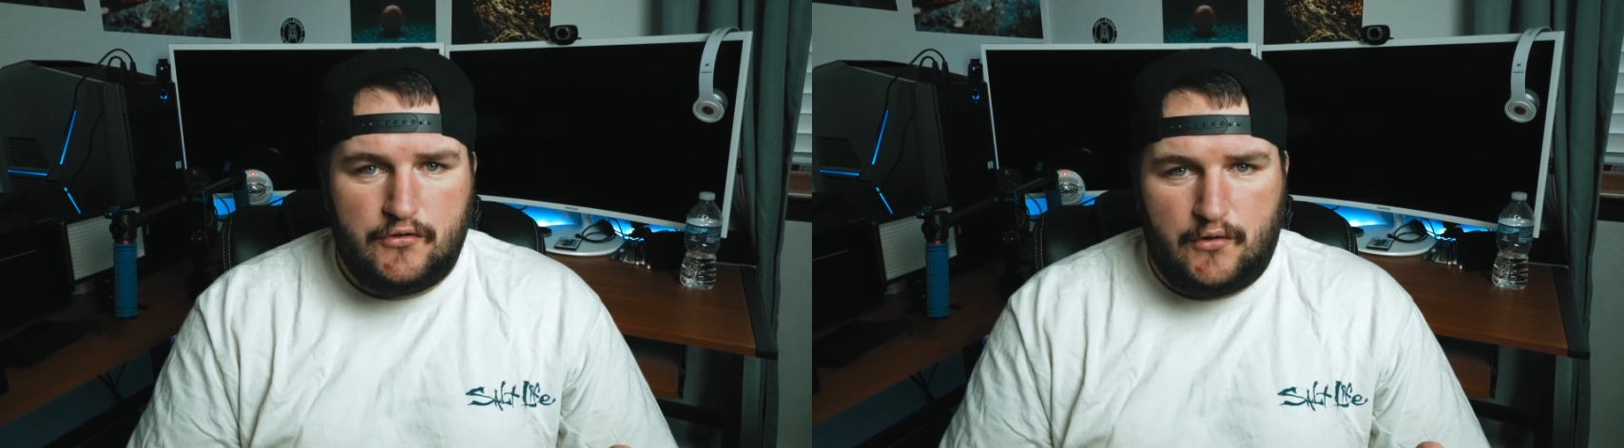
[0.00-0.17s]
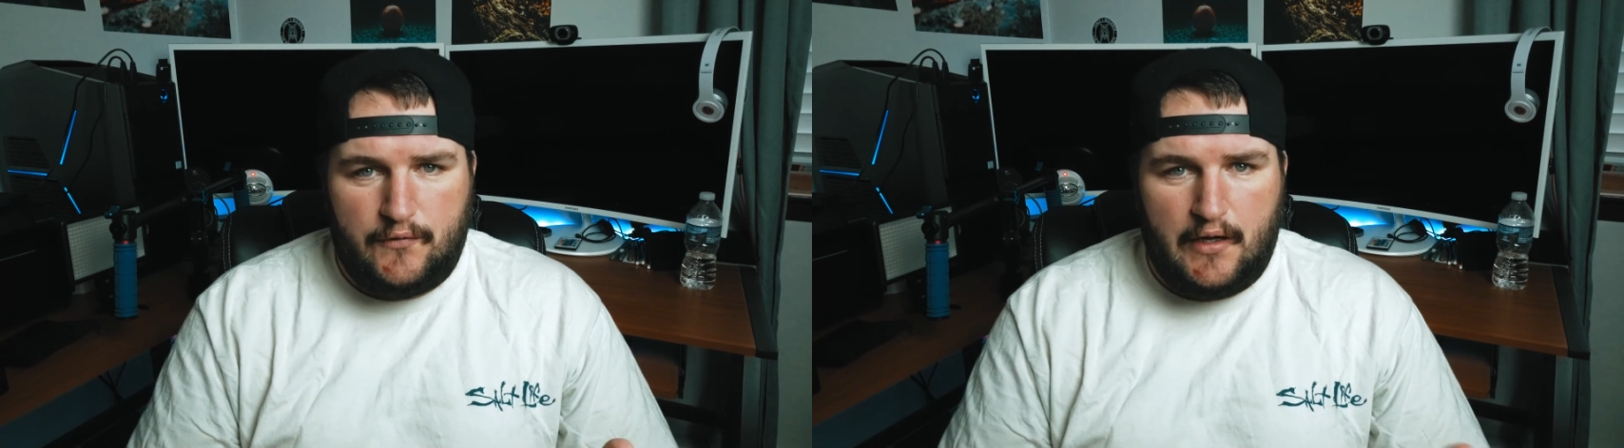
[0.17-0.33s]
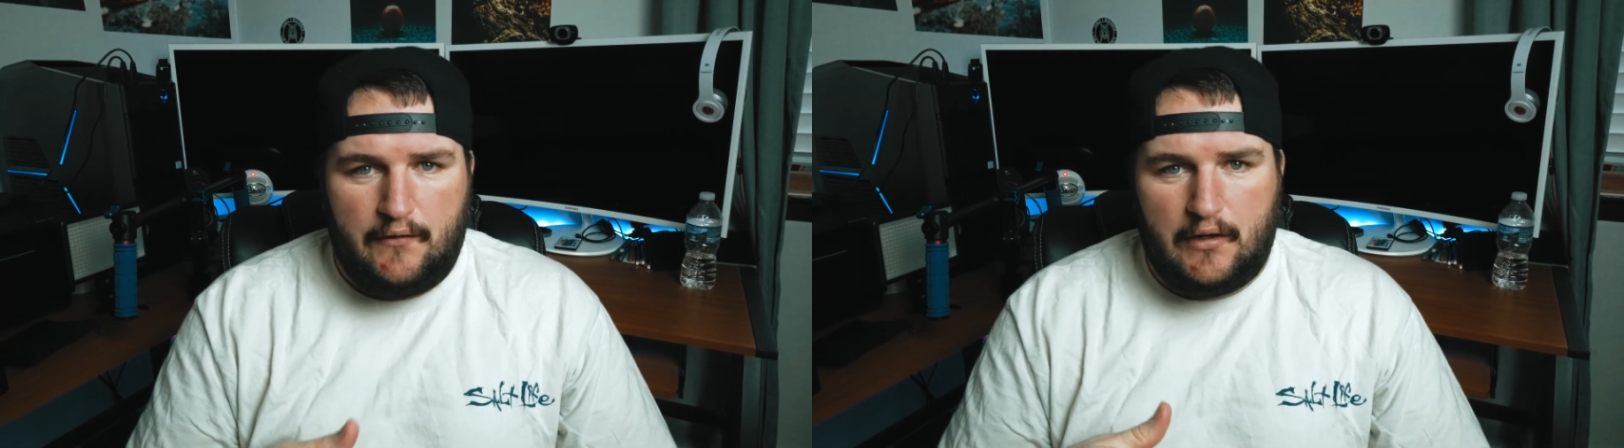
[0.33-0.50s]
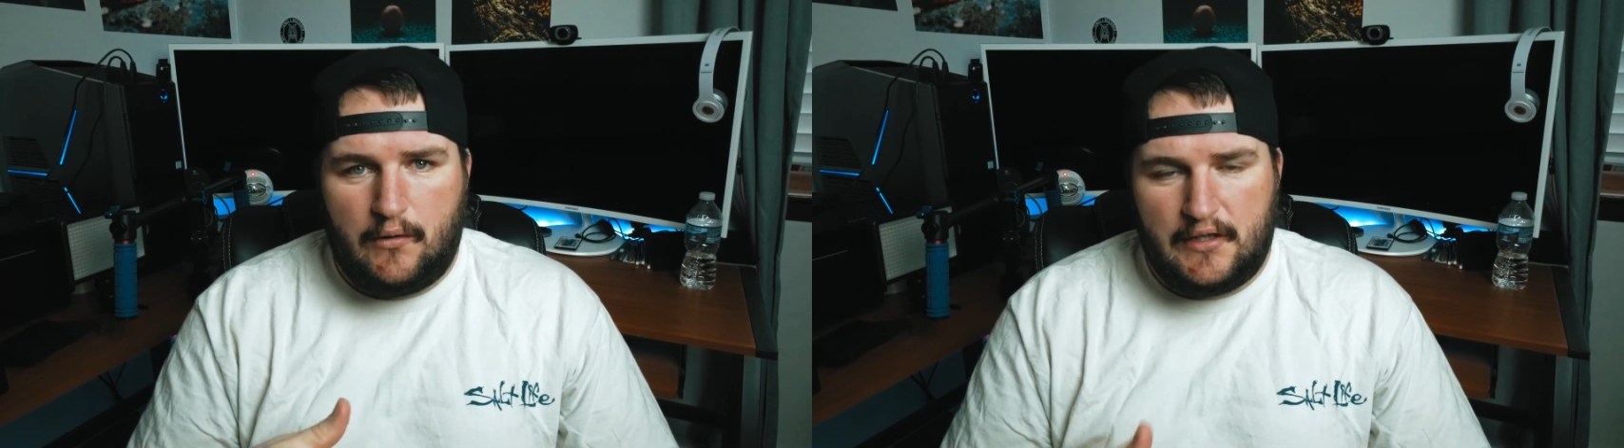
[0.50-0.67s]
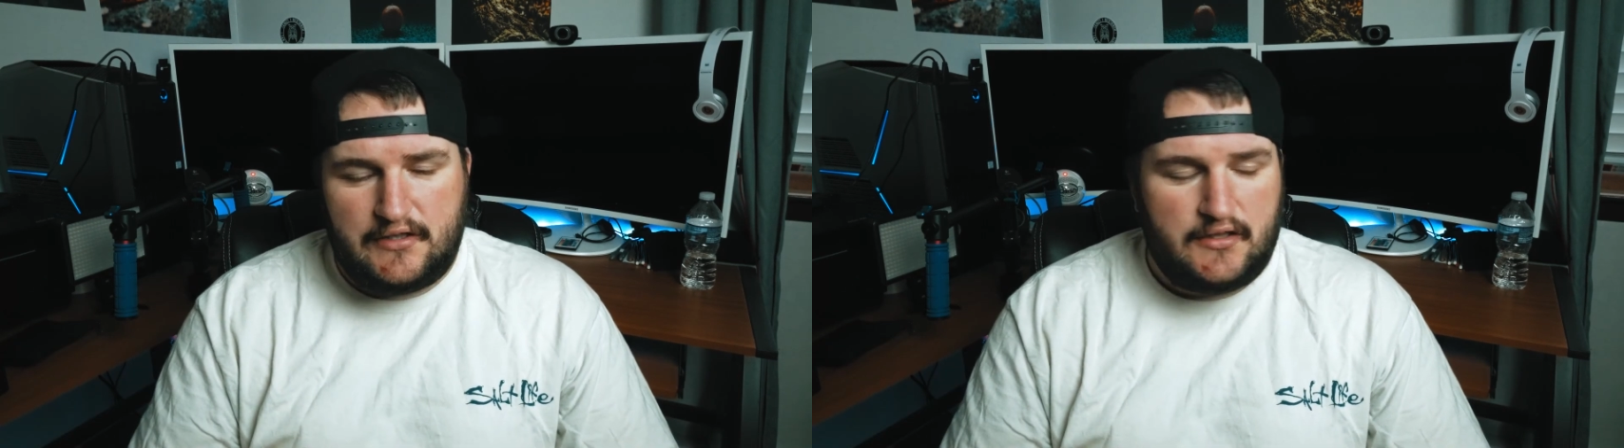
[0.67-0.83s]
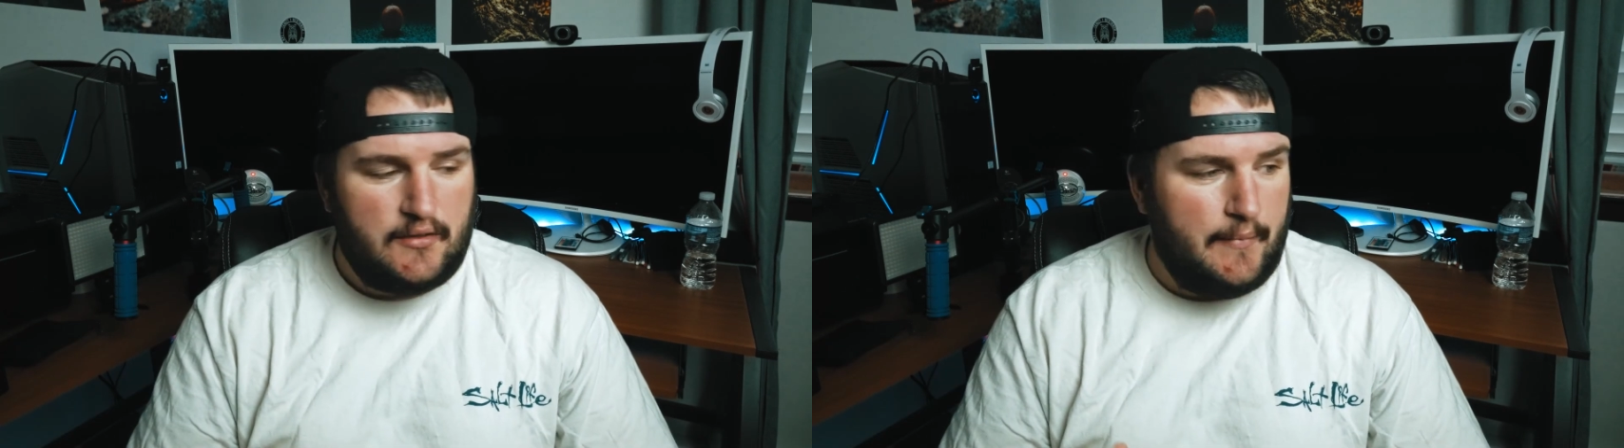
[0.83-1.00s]
or if you have any
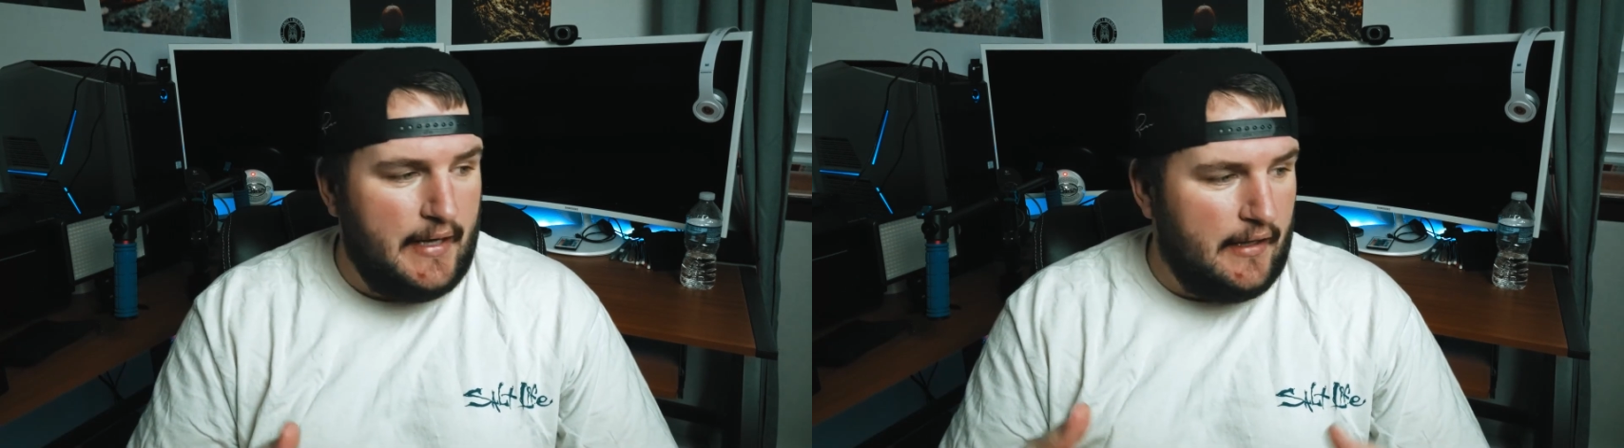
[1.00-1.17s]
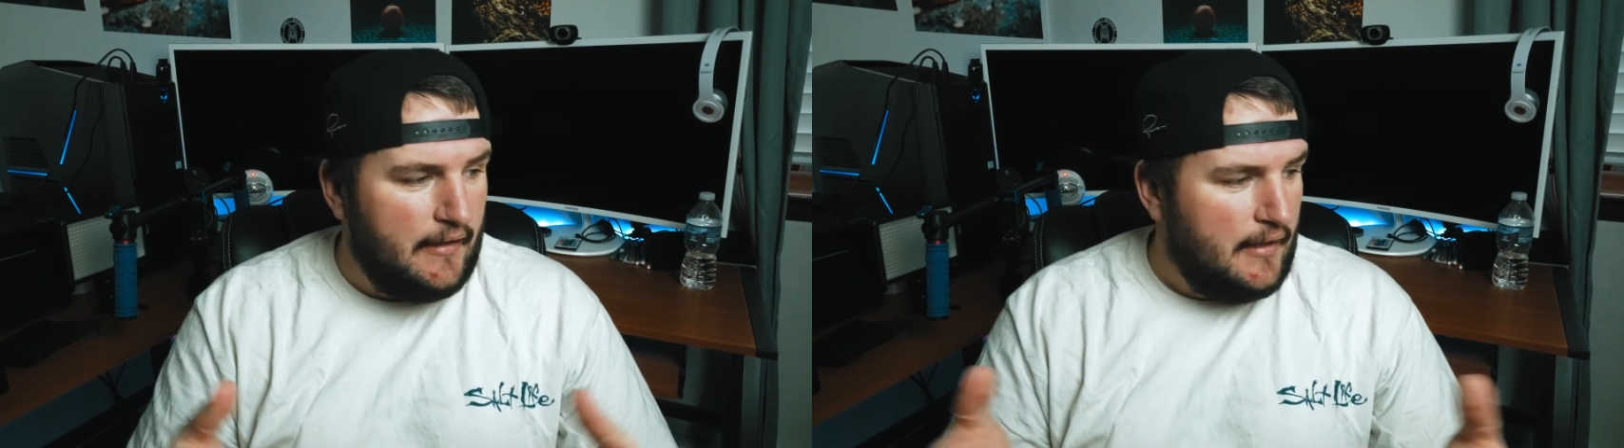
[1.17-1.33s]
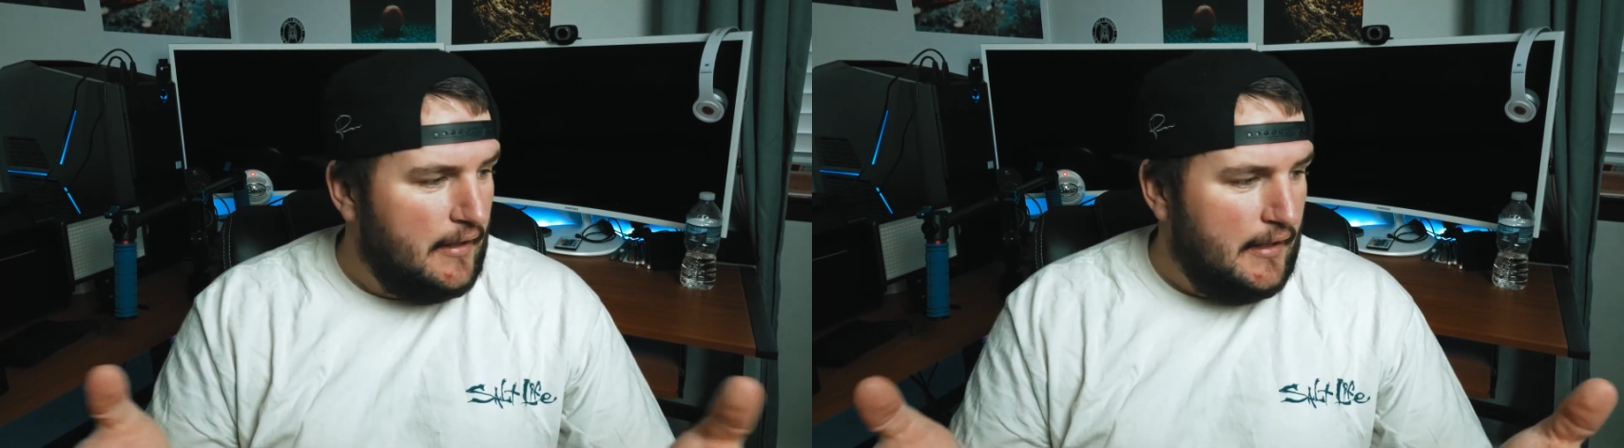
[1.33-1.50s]
questions about